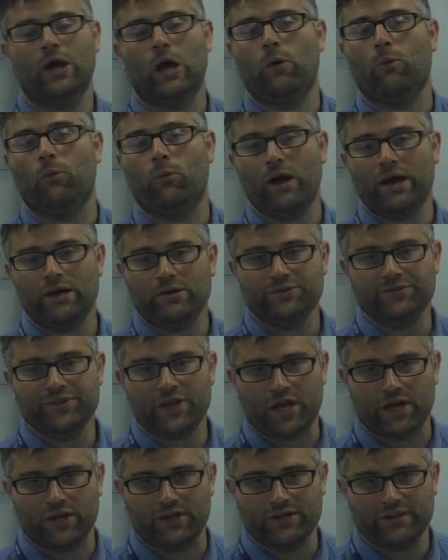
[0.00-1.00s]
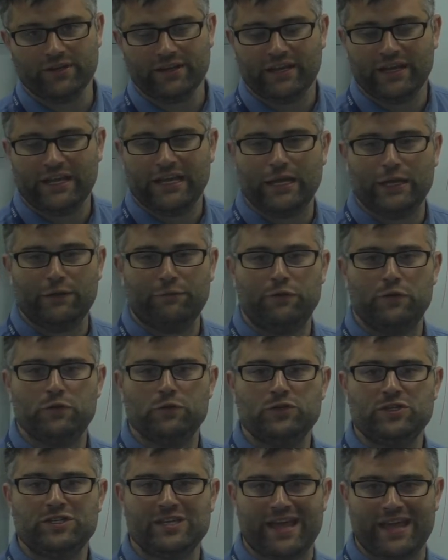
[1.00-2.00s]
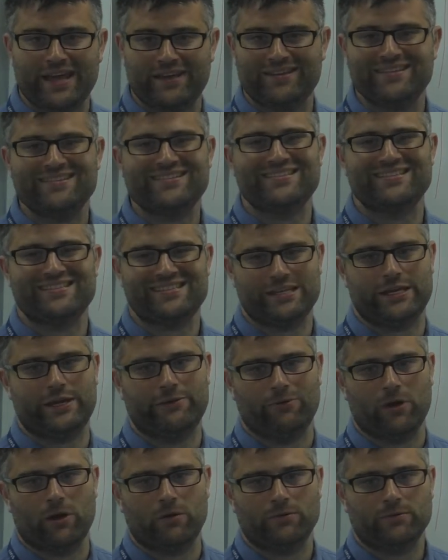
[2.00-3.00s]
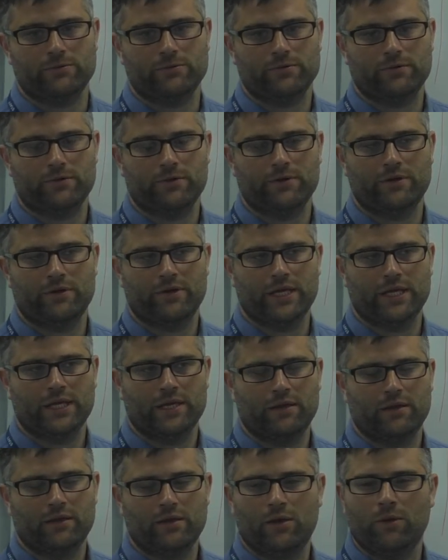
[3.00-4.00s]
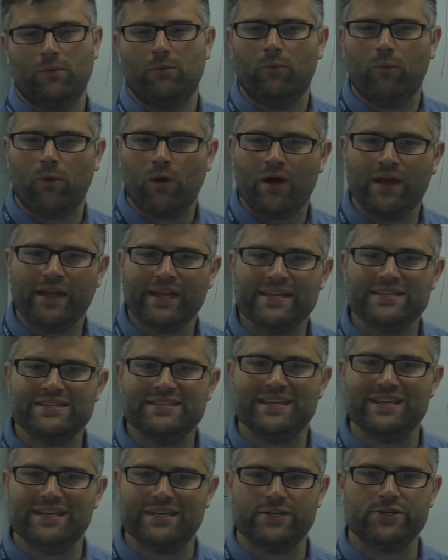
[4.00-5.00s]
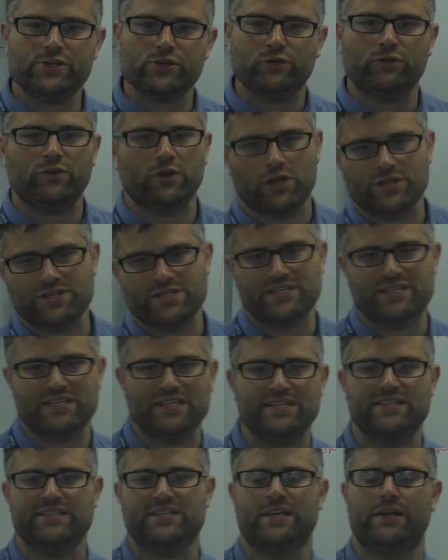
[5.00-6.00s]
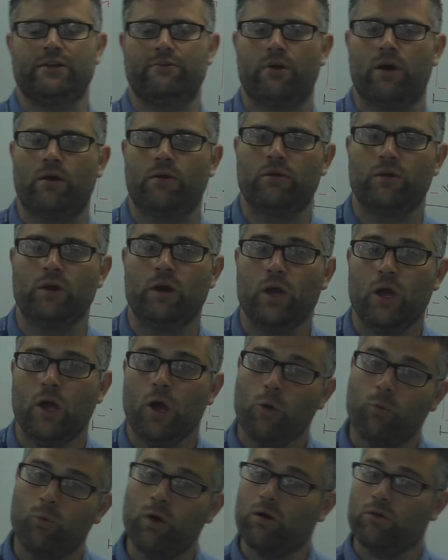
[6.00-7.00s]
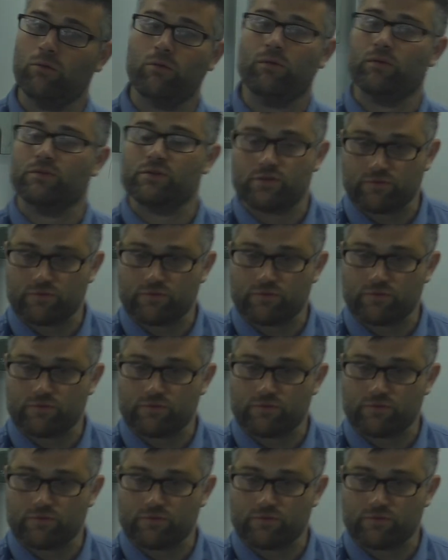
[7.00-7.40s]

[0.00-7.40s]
Well done if you said 0. Why is the initial velocity 0? Well,